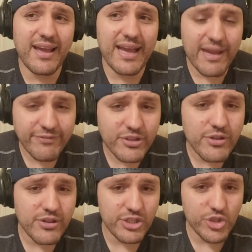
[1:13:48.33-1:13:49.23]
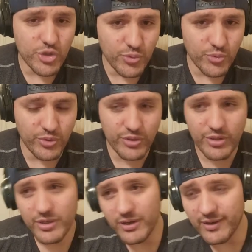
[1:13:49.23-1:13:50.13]
after the June
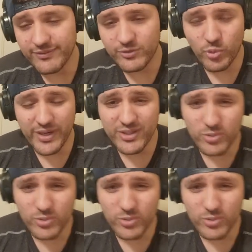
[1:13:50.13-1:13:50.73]
of twenty